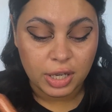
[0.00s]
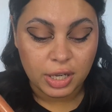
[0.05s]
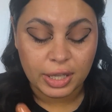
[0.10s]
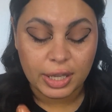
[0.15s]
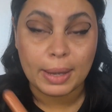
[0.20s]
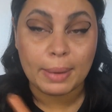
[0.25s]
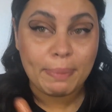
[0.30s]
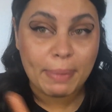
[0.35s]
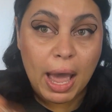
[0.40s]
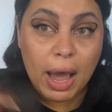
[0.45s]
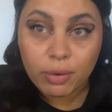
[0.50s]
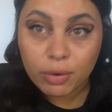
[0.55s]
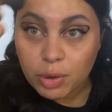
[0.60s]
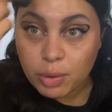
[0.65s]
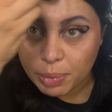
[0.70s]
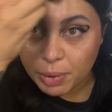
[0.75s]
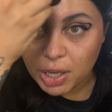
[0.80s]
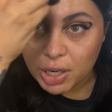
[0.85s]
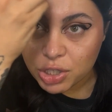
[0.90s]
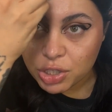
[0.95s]
like powder
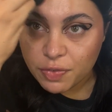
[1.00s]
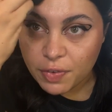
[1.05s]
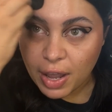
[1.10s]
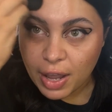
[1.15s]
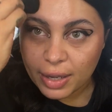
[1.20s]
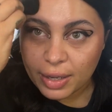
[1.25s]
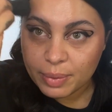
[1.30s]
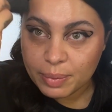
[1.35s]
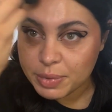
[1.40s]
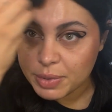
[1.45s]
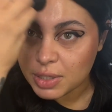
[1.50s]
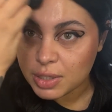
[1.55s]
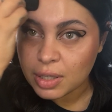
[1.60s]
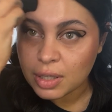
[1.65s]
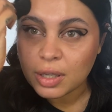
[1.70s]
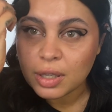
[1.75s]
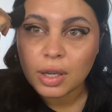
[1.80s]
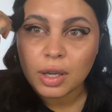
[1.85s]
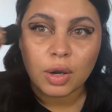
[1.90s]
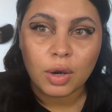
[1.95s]
blush vibes
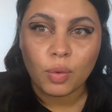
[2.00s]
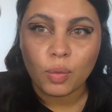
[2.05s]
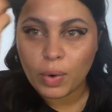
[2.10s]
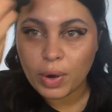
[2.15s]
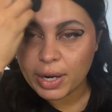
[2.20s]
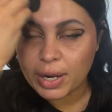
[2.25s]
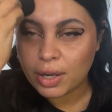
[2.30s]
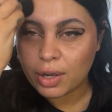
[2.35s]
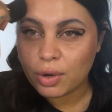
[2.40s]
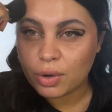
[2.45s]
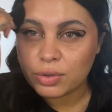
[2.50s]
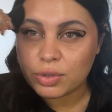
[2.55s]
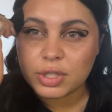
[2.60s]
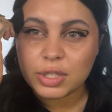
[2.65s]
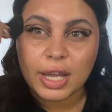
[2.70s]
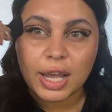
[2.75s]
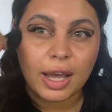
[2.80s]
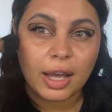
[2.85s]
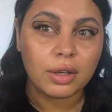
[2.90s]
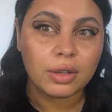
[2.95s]
when it goes
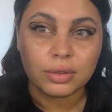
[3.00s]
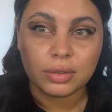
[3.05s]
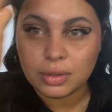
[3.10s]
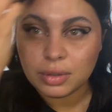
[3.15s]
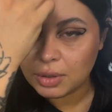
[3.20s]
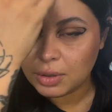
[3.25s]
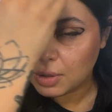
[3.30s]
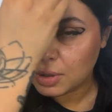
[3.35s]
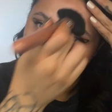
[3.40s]
down.